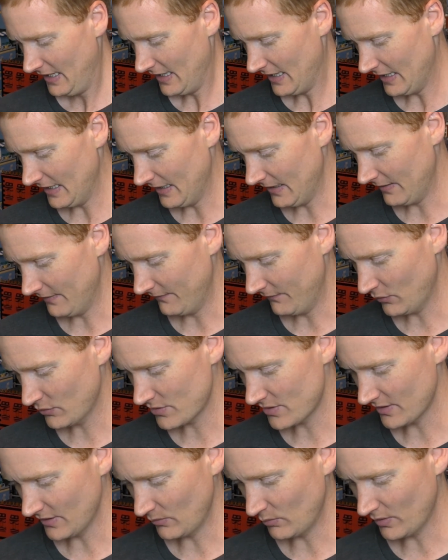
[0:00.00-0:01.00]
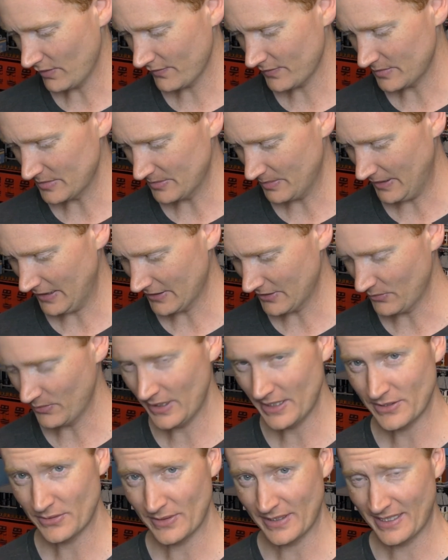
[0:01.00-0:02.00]
Unfortunately, one of them is packed
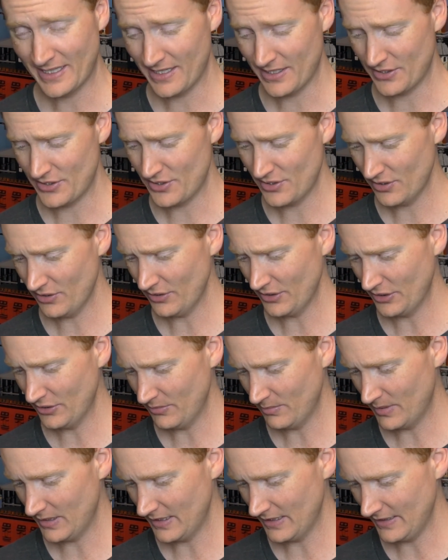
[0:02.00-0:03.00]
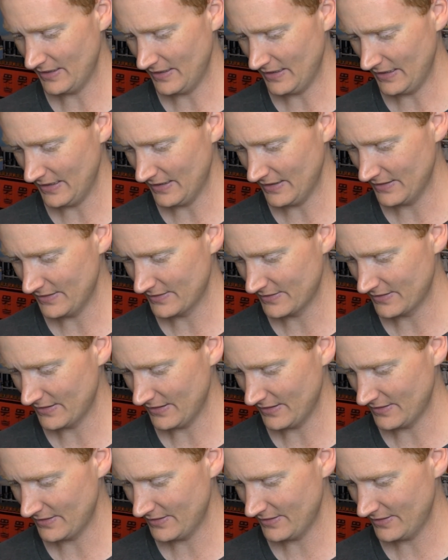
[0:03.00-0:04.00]
away, so I can't show you, but it's
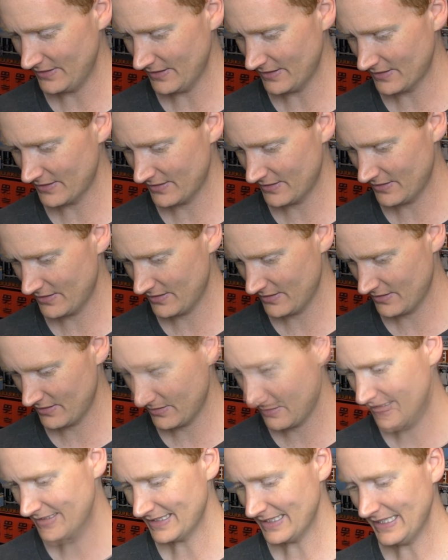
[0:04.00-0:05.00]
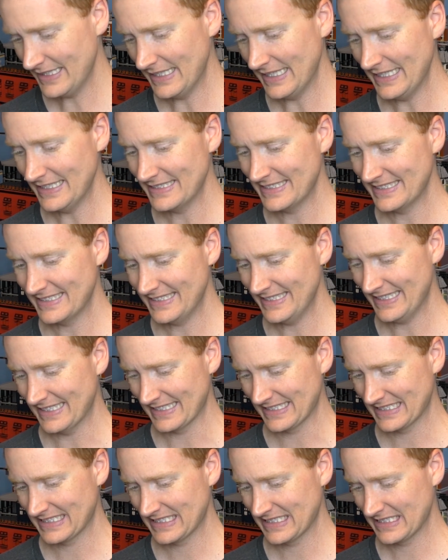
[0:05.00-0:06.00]

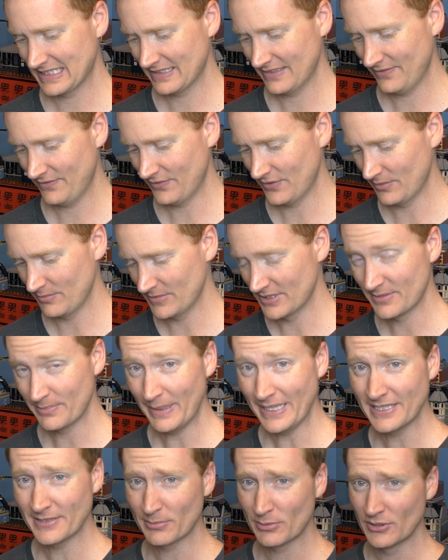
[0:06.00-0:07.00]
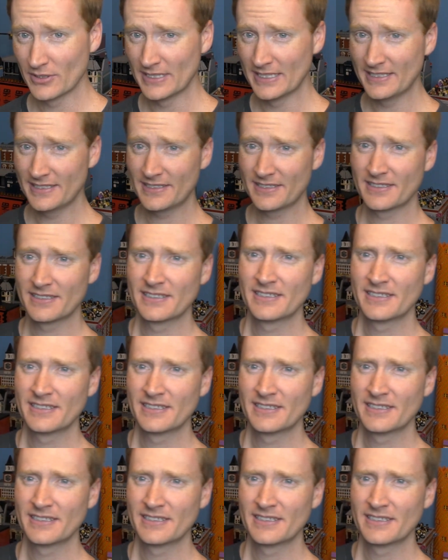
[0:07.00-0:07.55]
6986 from the Space Police.